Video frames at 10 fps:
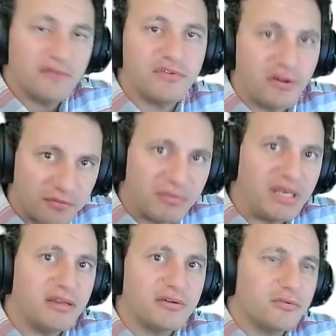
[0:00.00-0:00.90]
If you're not
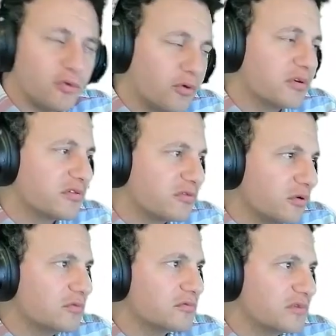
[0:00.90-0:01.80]
familiar, rotaries
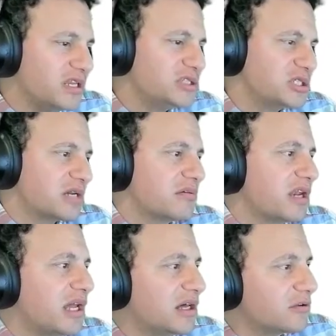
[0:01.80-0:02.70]
don't really generate a
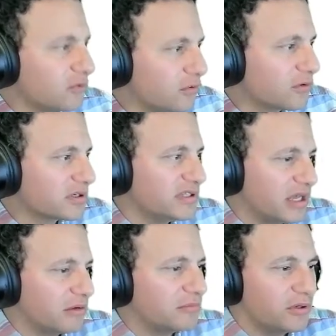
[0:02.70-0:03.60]
lot of torque
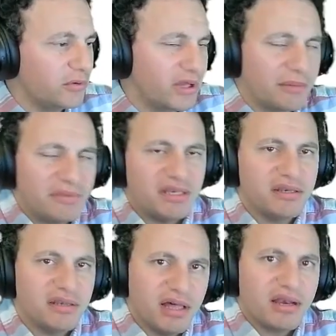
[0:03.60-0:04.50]
down below. And I mean,
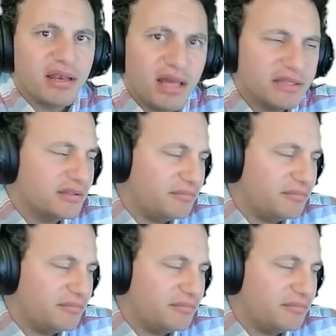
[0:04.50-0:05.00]
not a lot.